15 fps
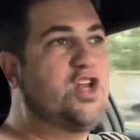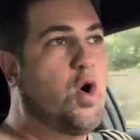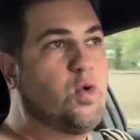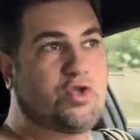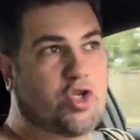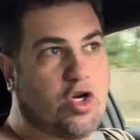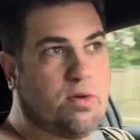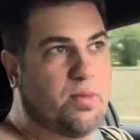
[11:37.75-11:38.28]

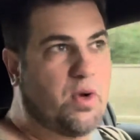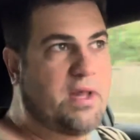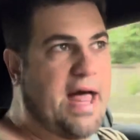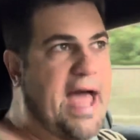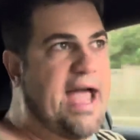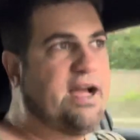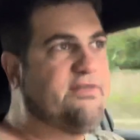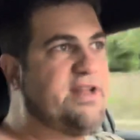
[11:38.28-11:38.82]
No turbo
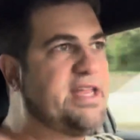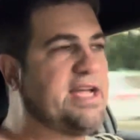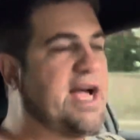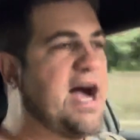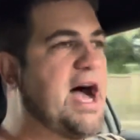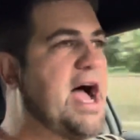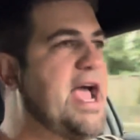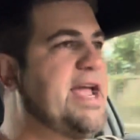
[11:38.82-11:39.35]
lag of any
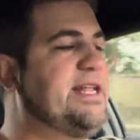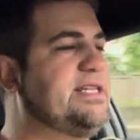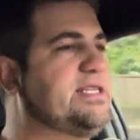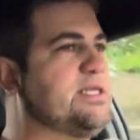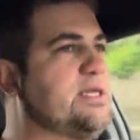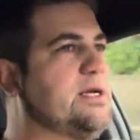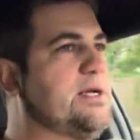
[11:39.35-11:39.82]
kind.